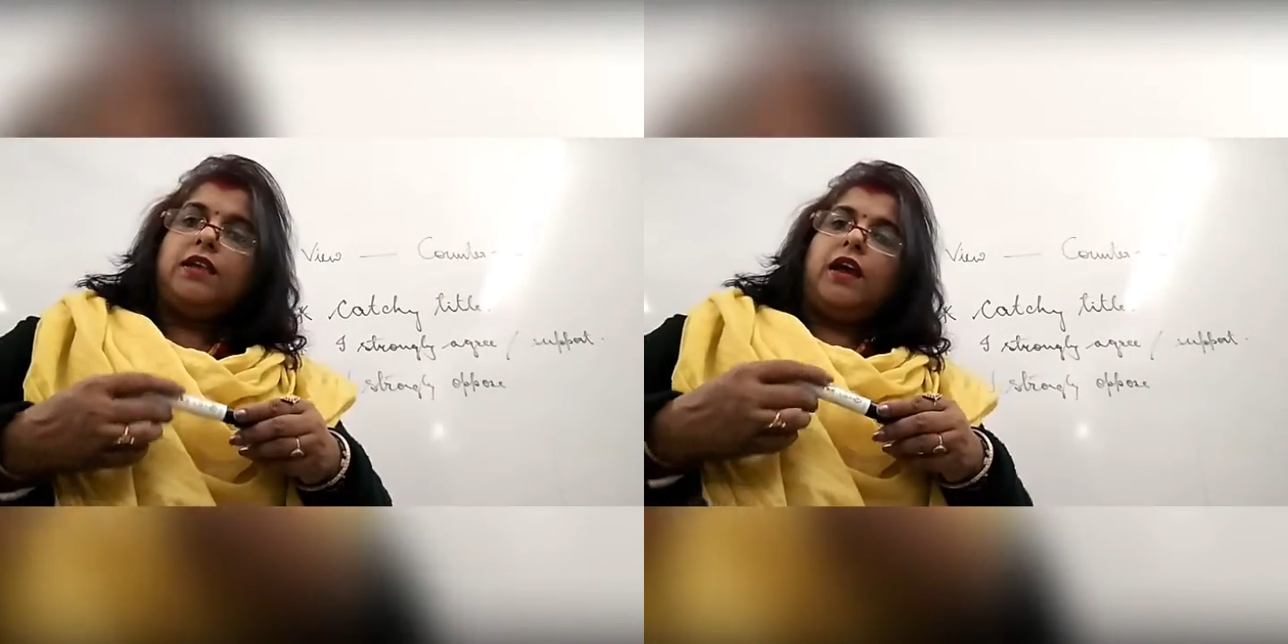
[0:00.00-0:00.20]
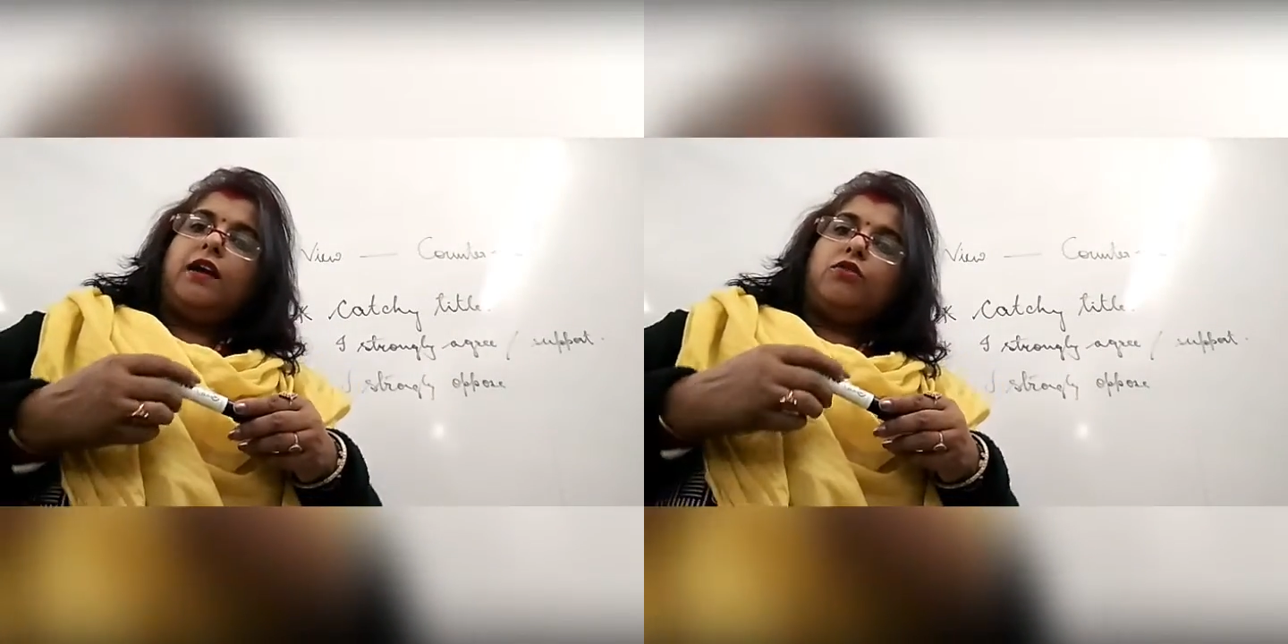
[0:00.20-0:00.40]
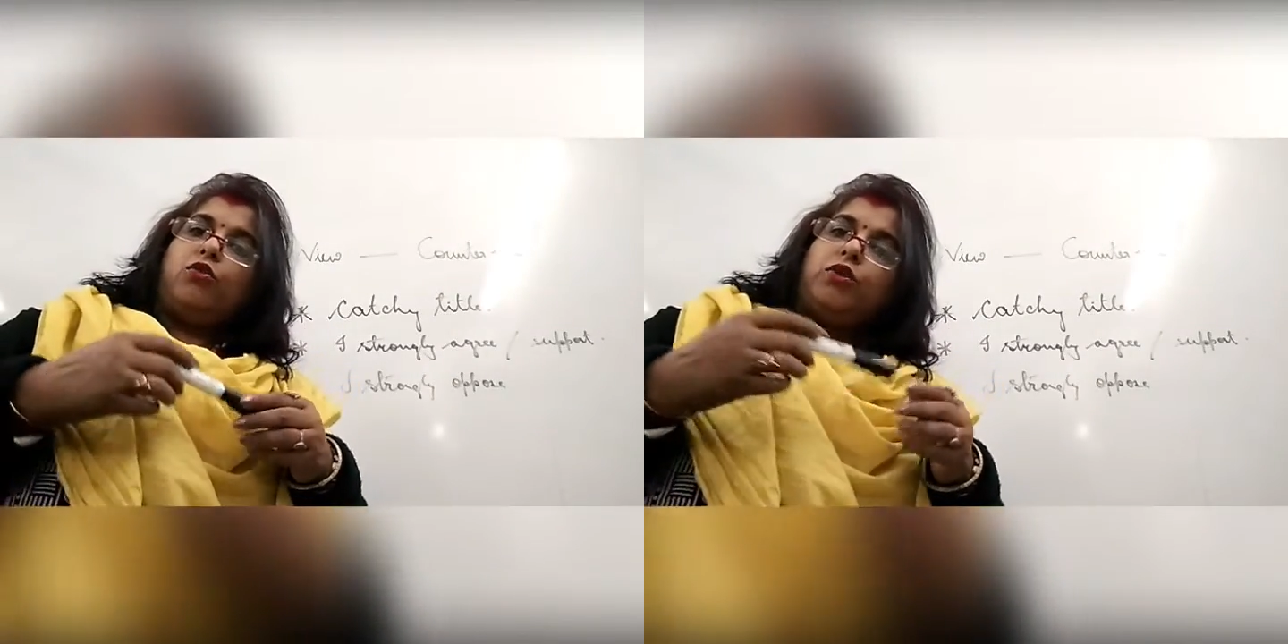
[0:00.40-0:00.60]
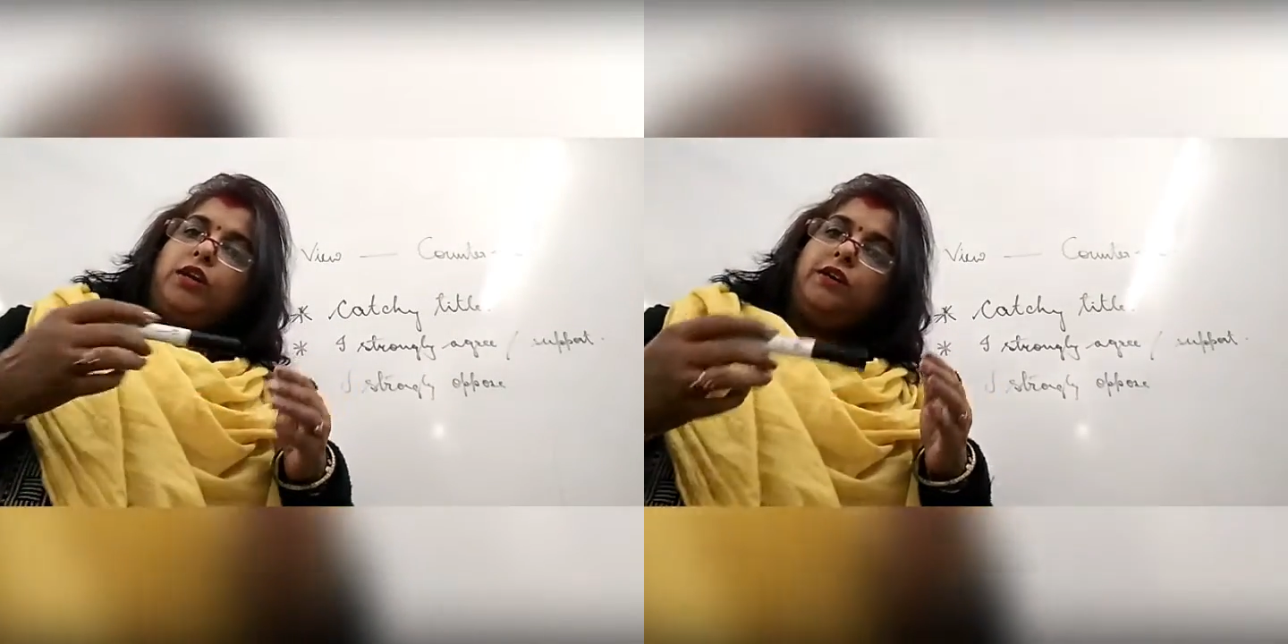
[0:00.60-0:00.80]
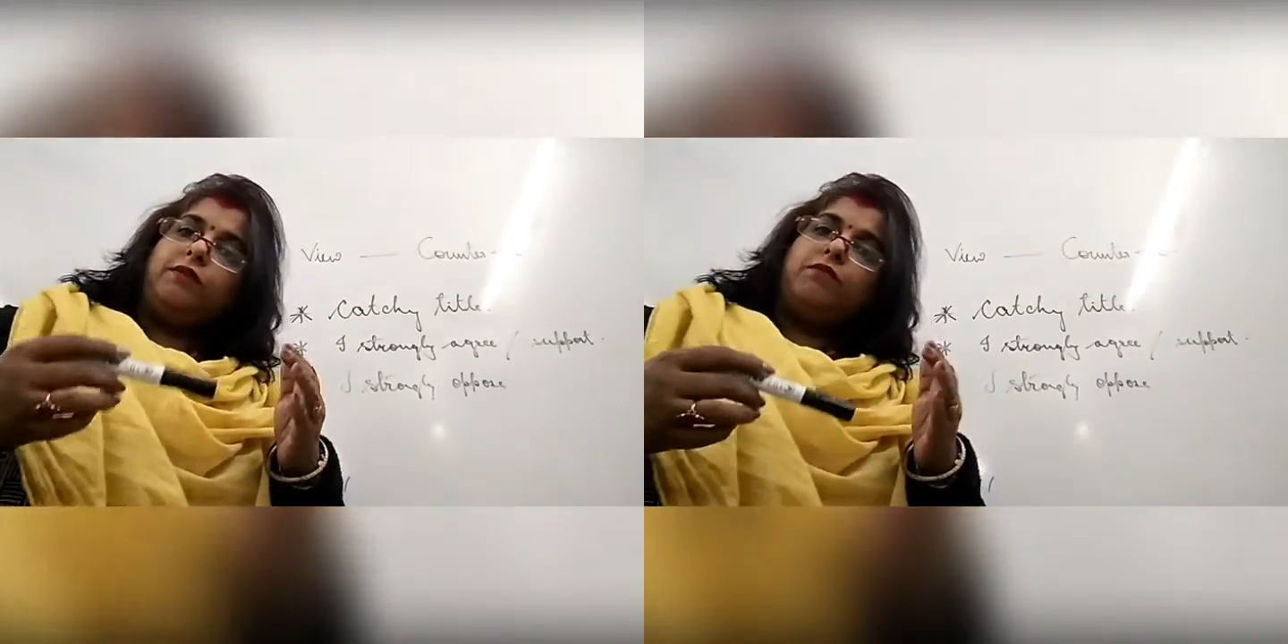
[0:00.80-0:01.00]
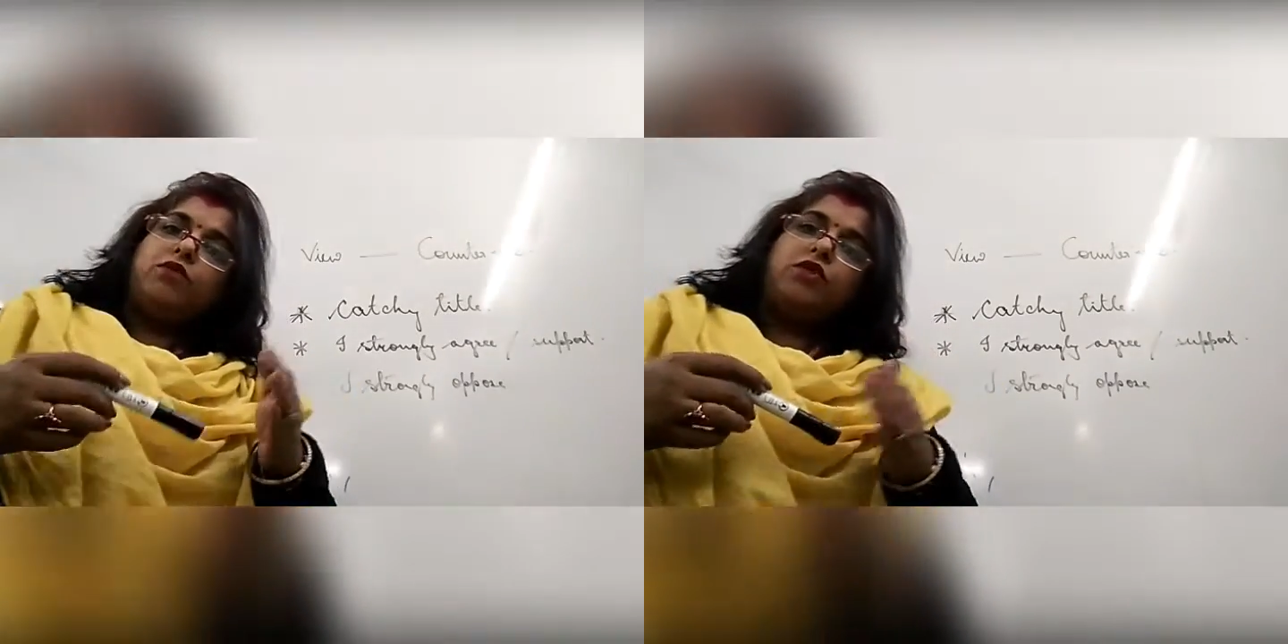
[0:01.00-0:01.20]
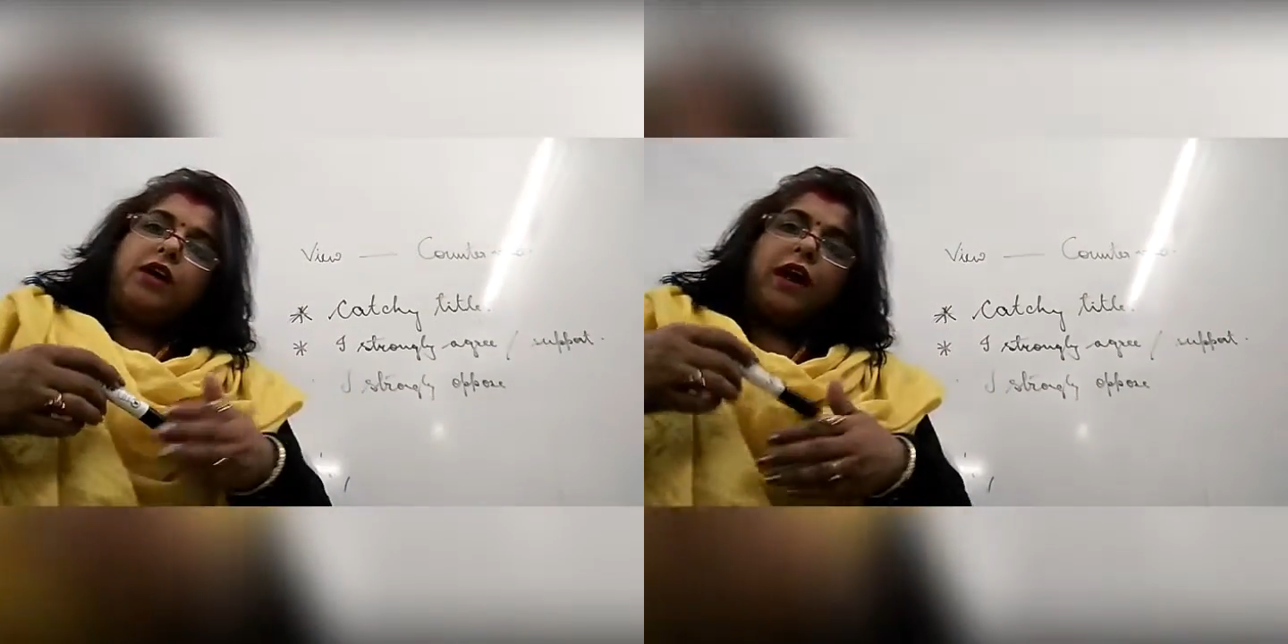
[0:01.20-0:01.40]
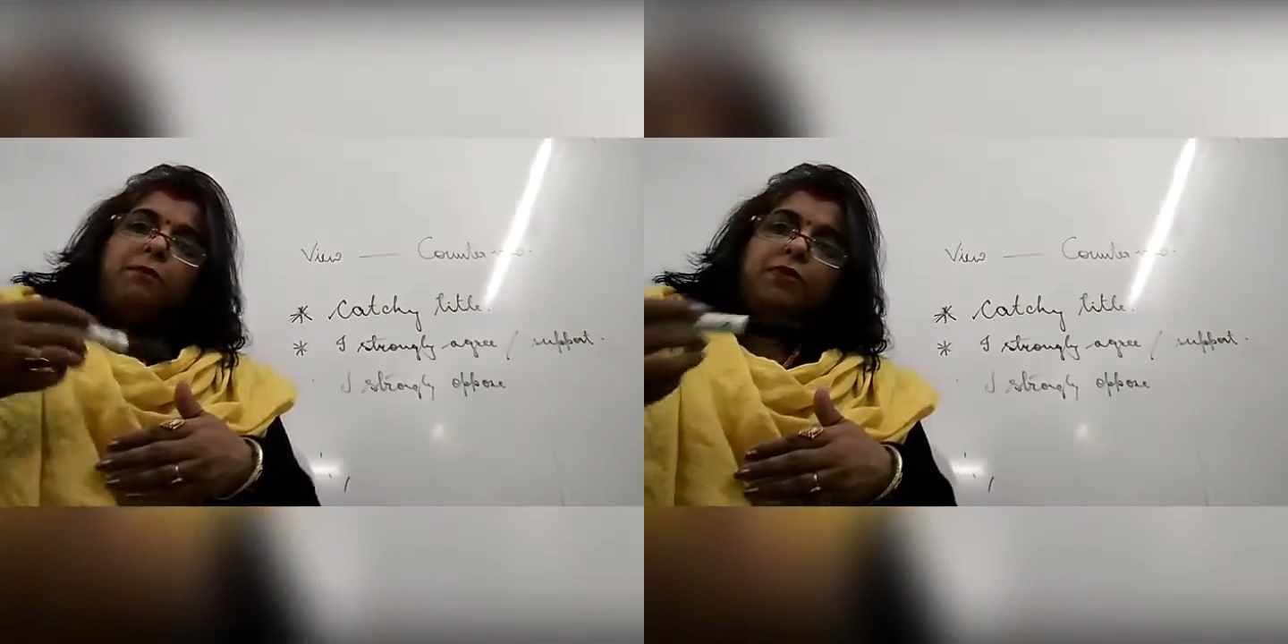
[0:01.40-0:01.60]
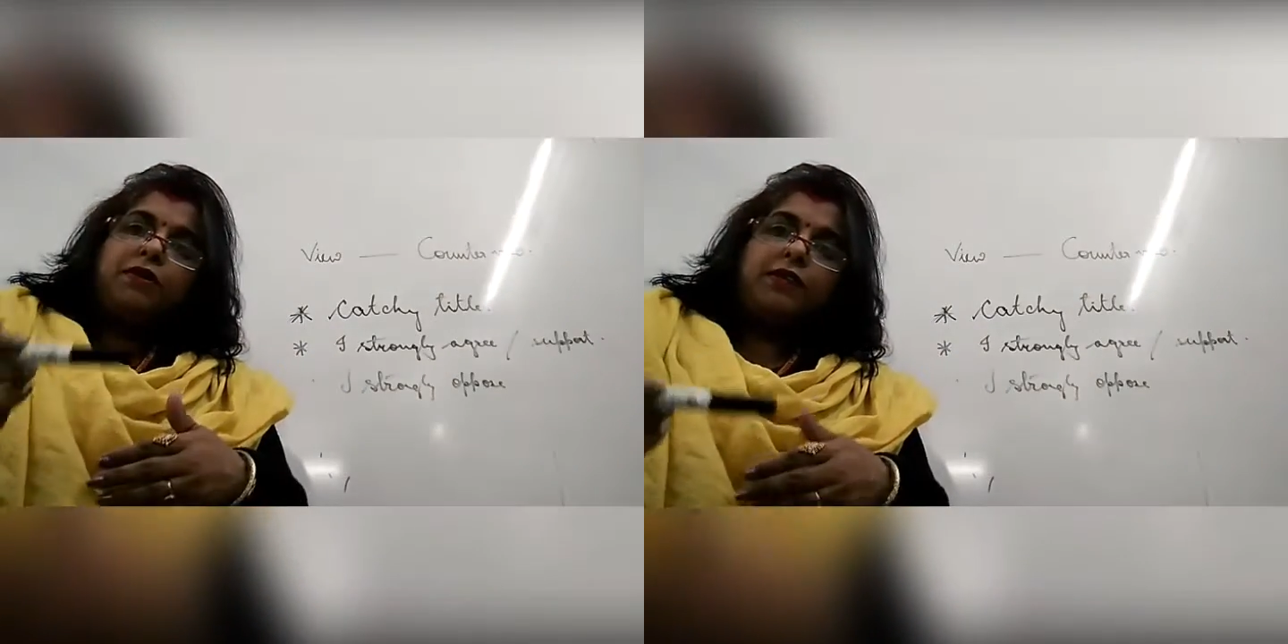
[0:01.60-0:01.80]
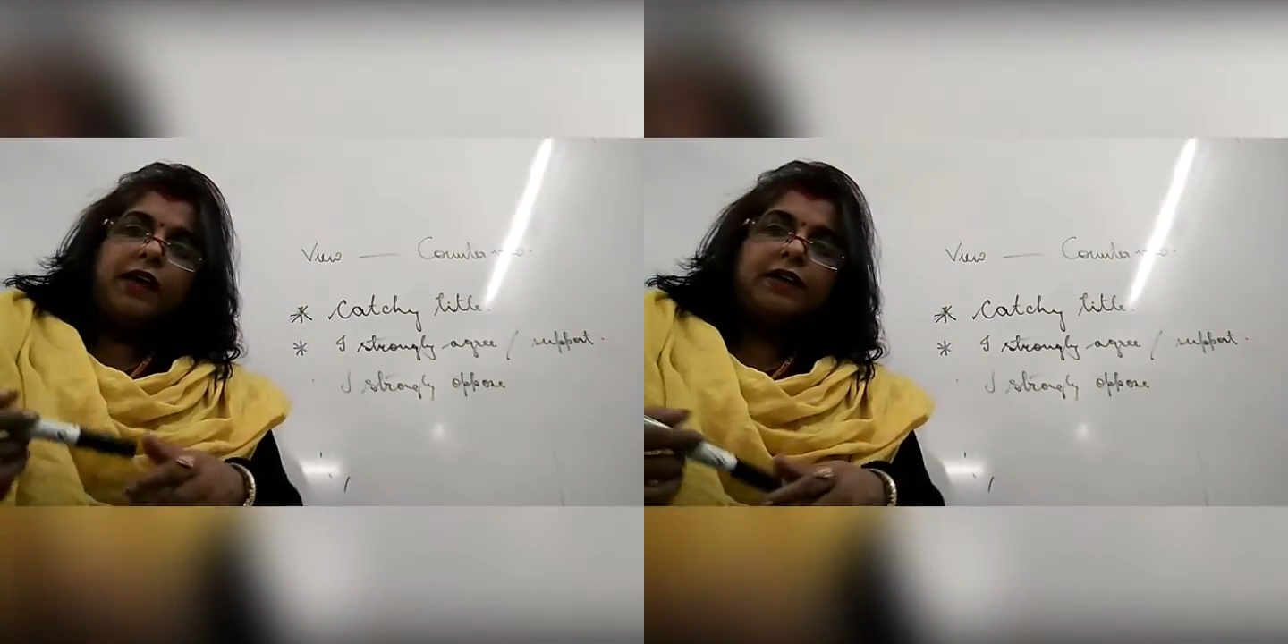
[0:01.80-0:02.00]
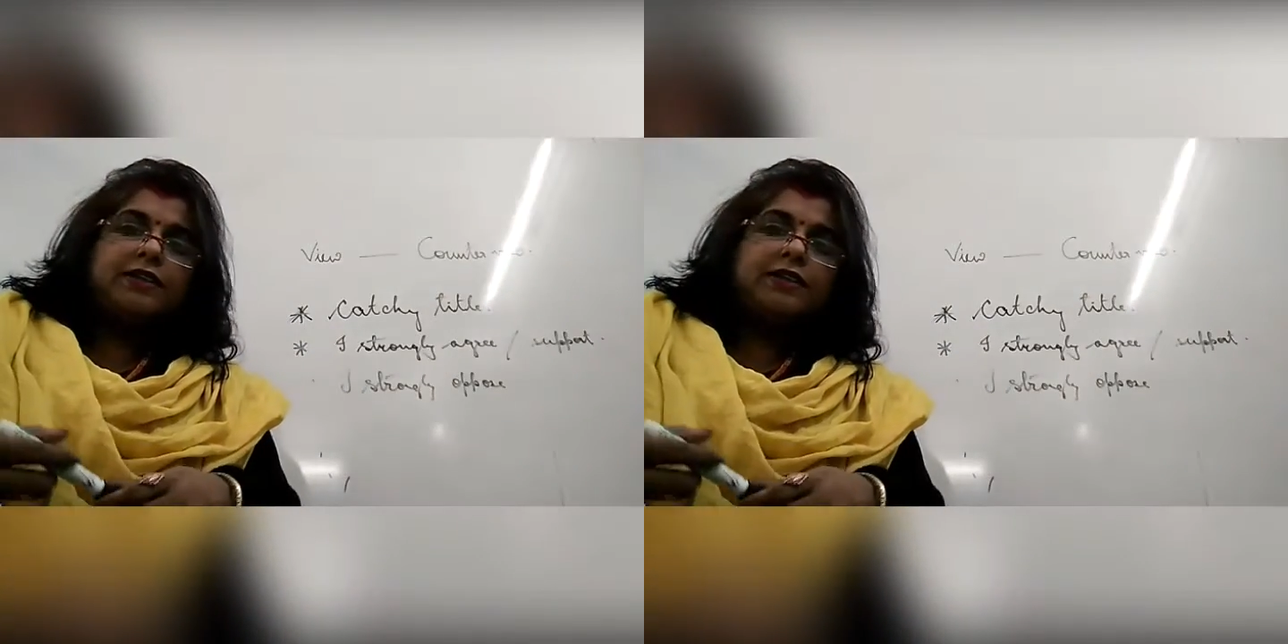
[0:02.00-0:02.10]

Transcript: They are only appearing